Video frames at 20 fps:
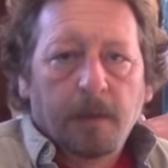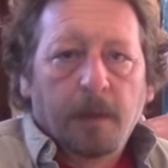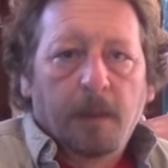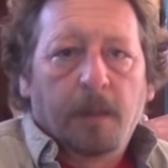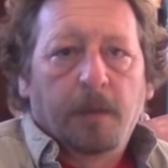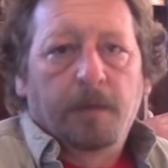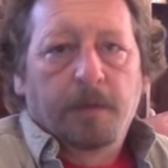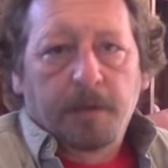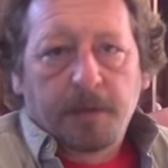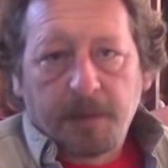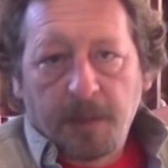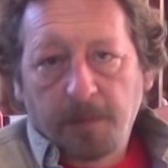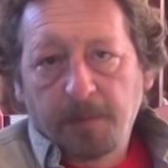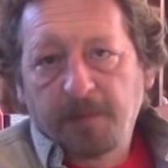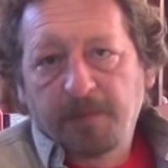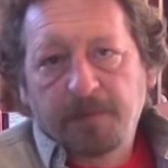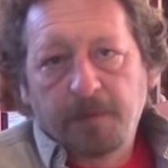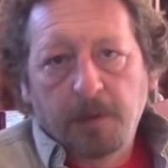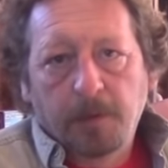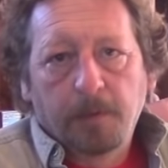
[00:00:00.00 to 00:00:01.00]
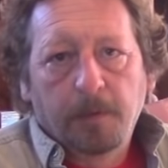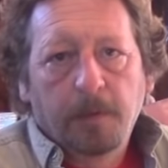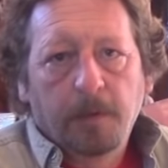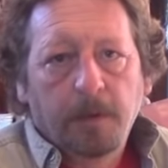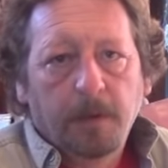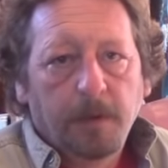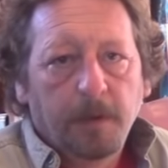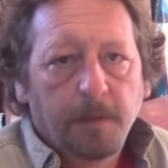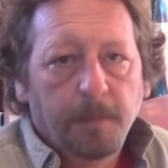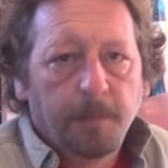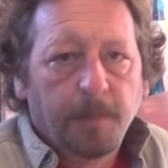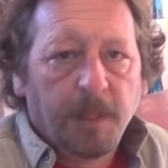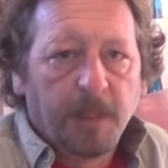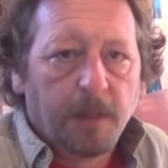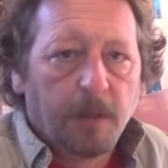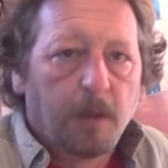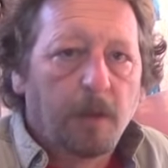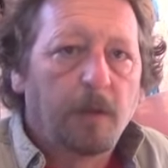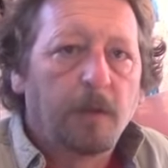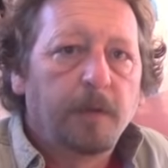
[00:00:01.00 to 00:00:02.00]
Now, some of you may
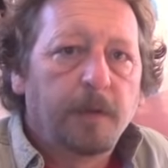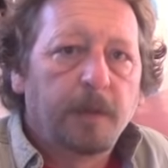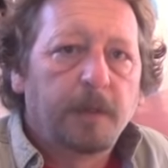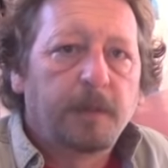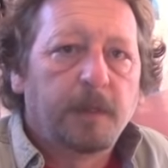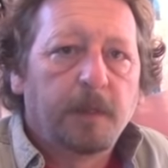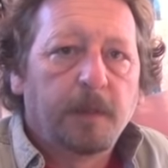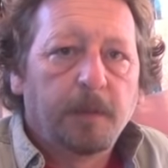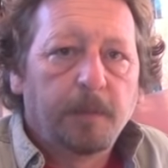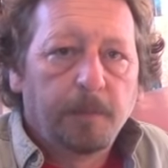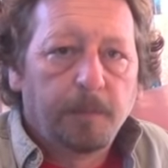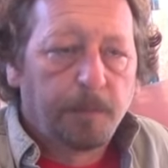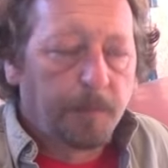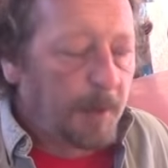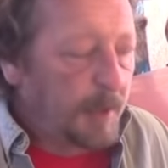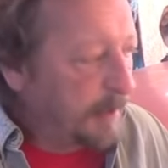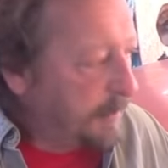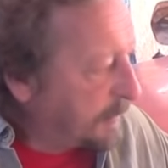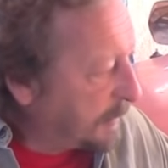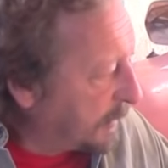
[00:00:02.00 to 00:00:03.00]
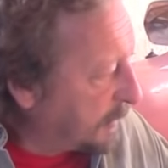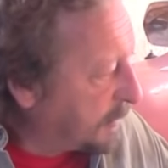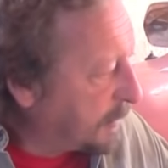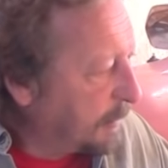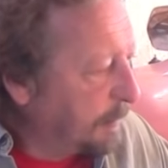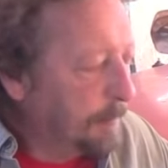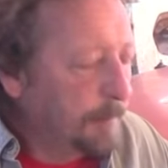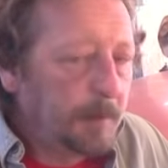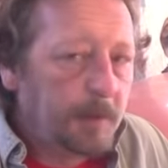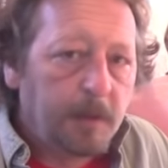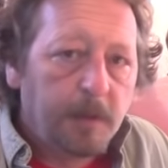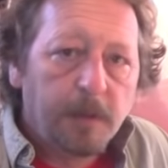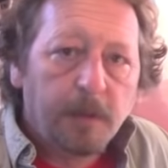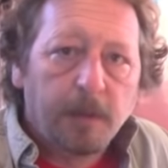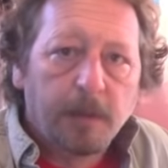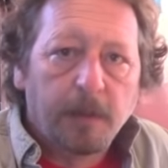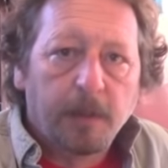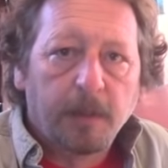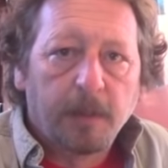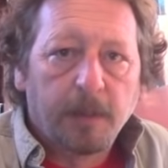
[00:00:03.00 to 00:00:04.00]
know that the brake system
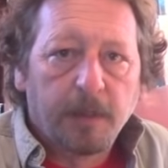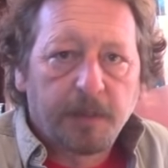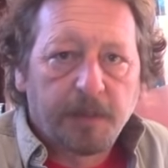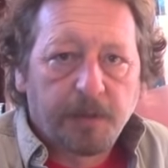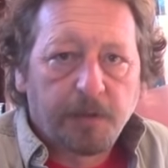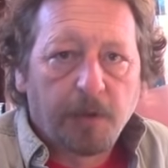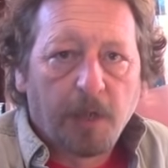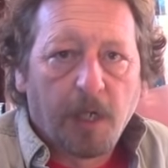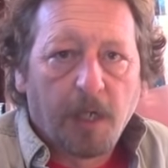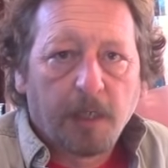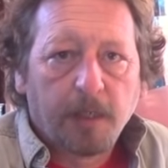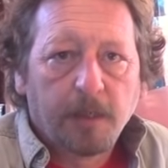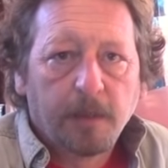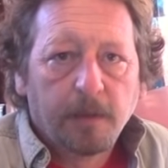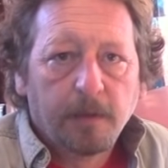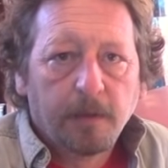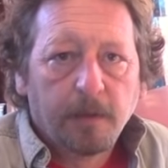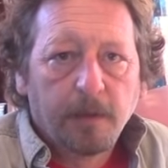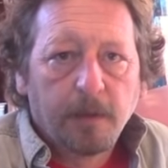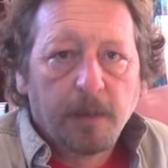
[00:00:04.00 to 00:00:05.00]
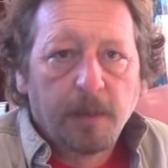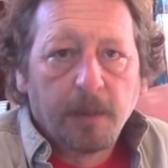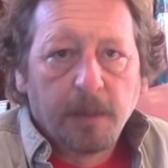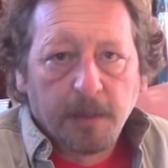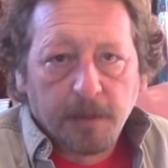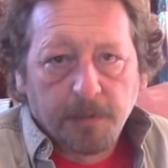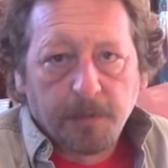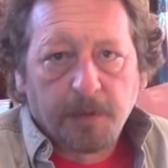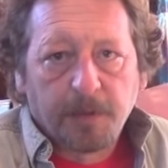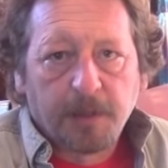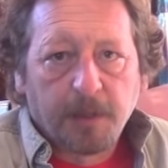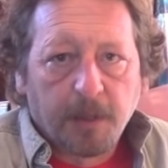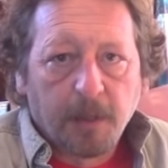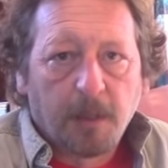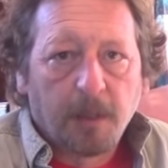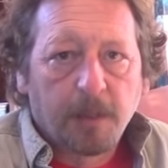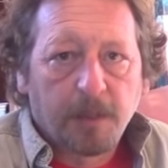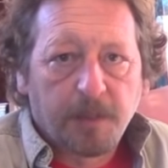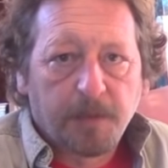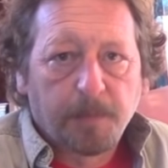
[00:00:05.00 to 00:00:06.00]
in this truck is what they
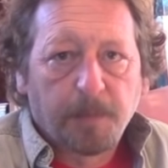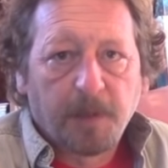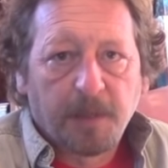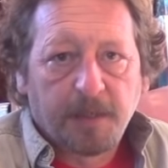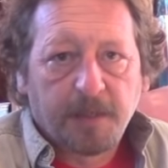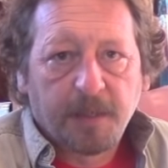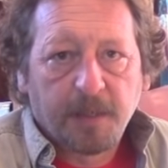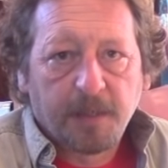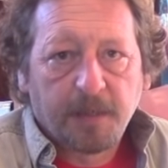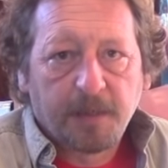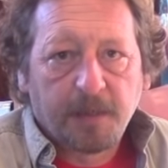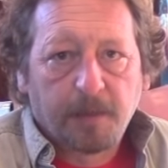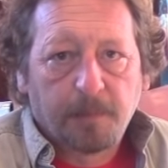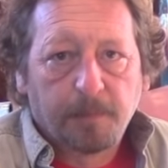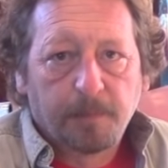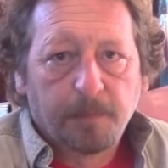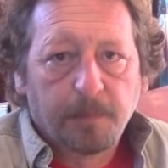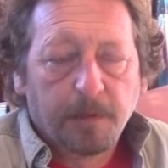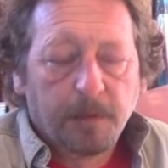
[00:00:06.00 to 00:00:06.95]
call a split system.